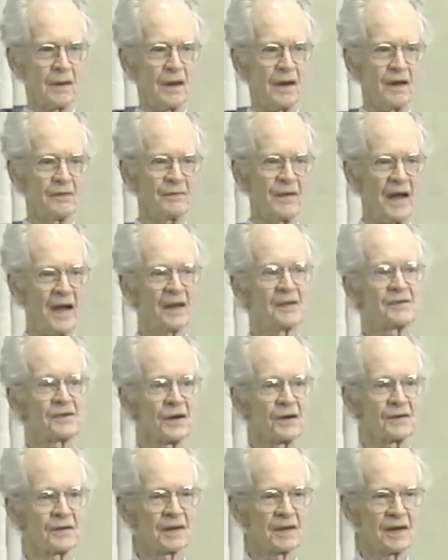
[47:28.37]
have had
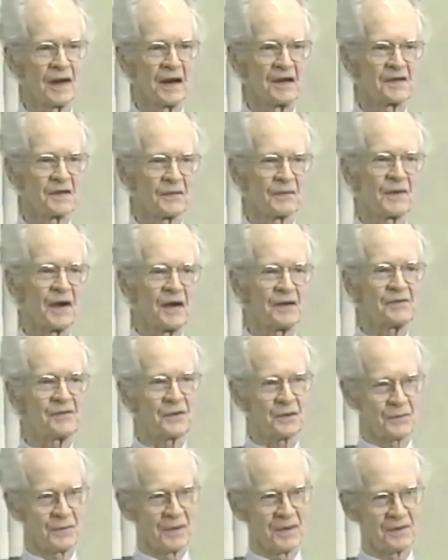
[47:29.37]
certain kinds of
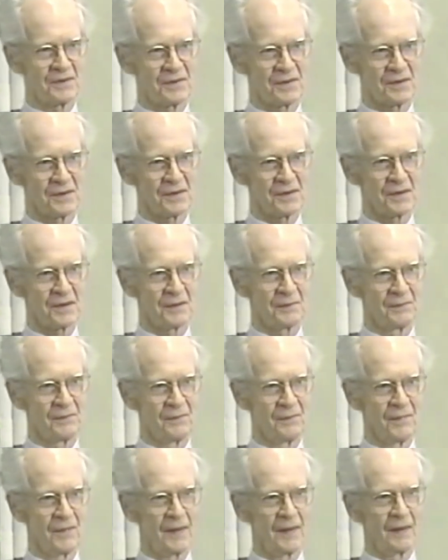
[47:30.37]
consequences.
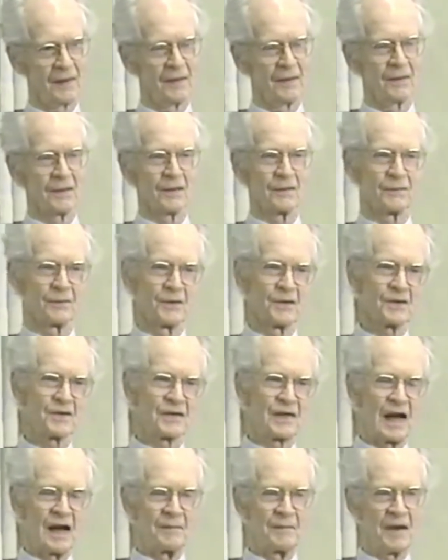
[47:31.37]
The first
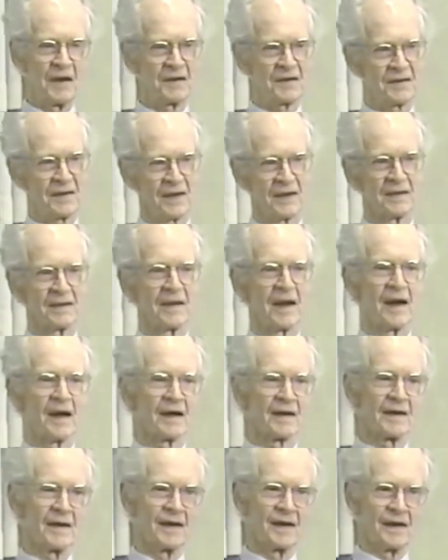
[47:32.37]
time I said
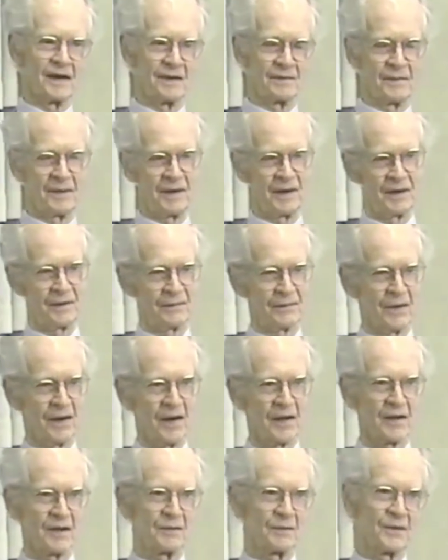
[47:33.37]
dada, my
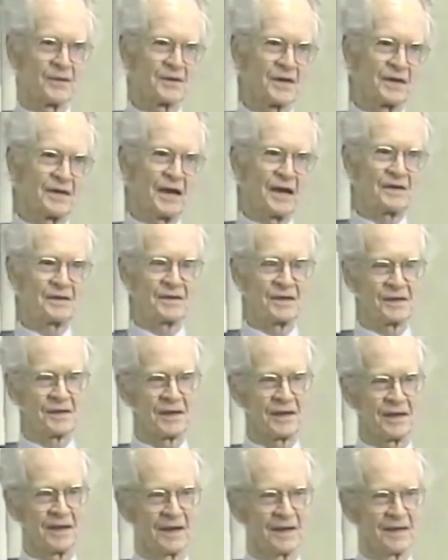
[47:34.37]
father was in
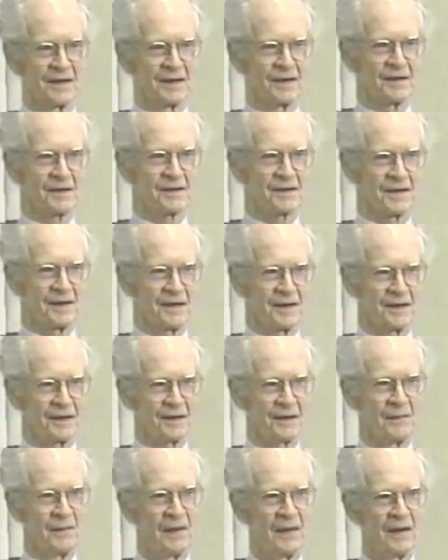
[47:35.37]
ecstasy, I dare say.
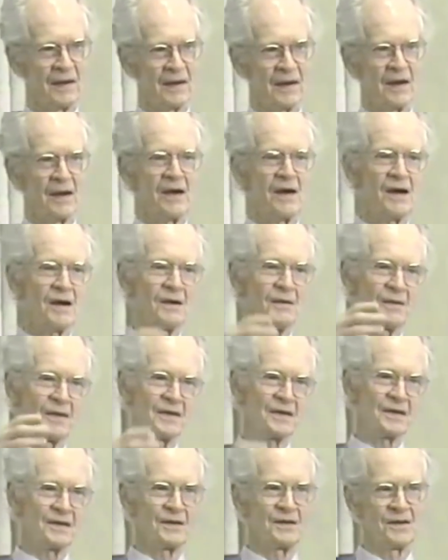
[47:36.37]
Oh,
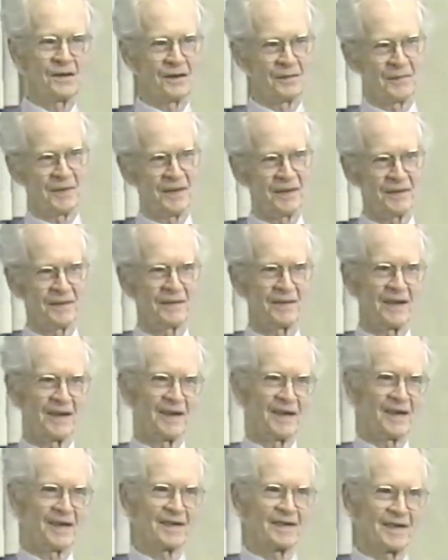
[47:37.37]
he called me
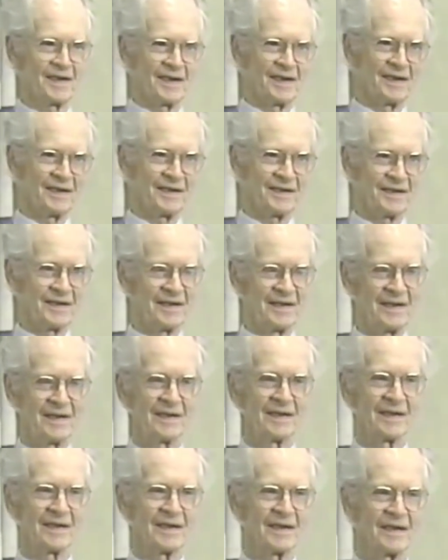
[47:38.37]
dada.
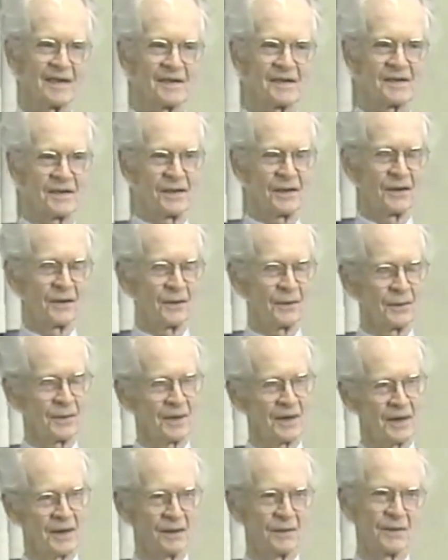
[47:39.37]
And so
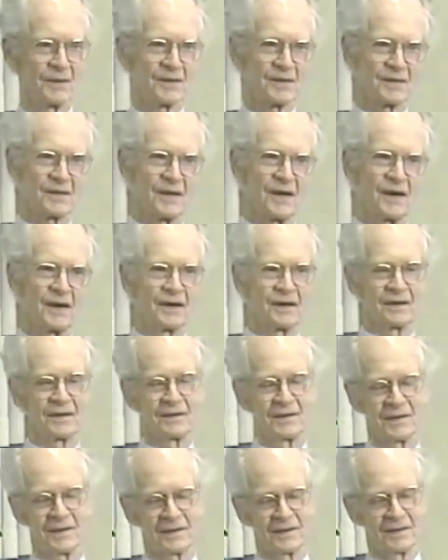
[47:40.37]
I was hugged
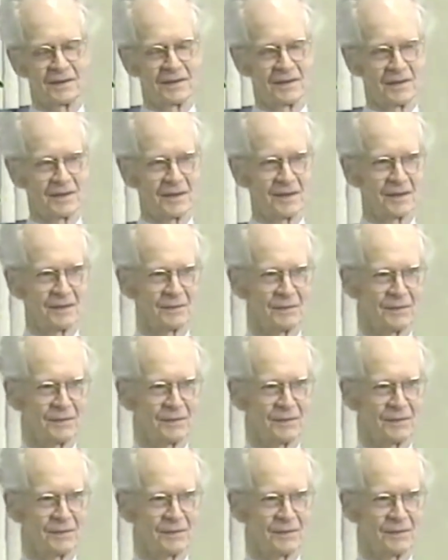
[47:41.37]
and uh,